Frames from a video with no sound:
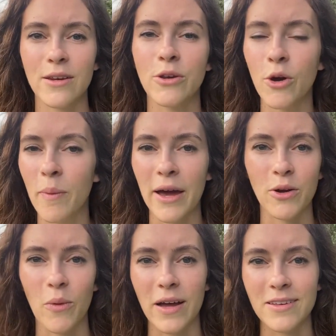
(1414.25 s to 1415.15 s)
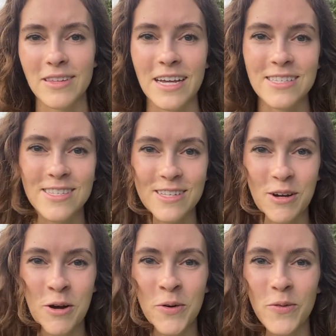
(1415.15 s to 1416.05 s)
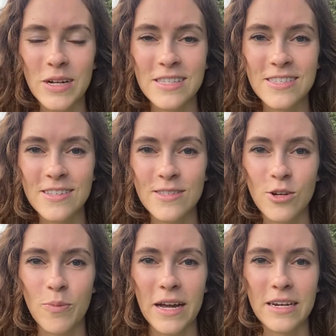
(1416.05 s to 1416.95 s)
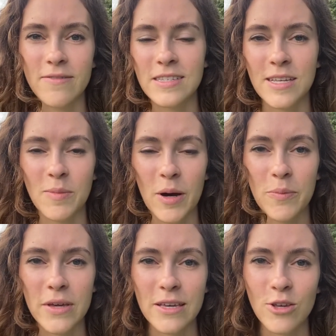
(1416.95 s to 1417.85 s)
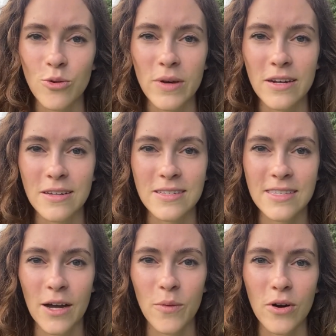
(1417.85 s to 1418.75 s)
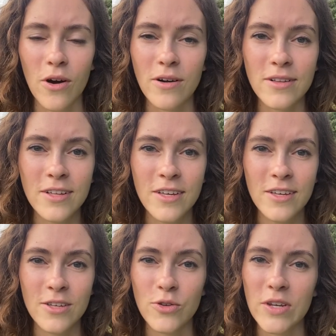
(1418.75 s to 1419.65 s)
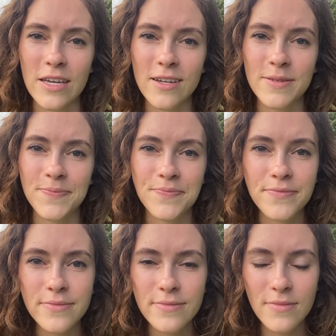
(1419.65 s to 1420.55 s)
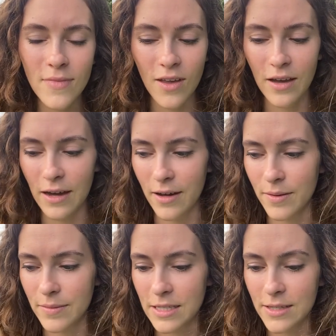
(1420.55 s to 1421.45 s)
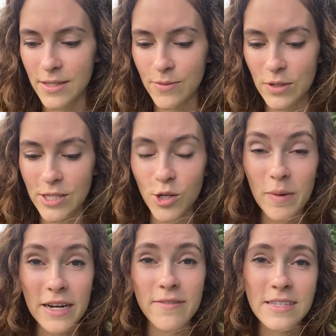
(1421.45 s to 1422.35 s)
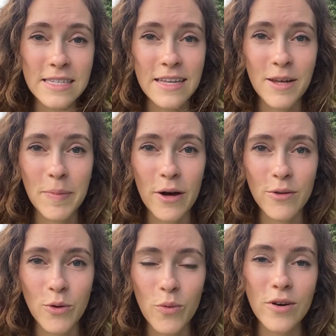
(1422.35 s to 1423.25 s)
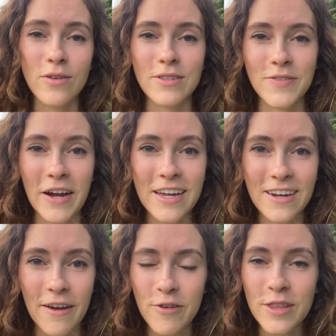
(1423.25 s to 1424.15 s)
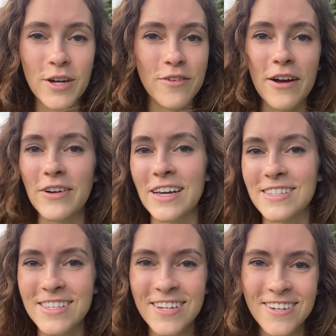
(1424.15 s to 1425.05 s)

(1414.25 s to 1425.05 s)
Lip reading: No matter what. That's what's so magnificent about being human, is that we're all unique. It's what's so magnificent about the world, right? Everything around us.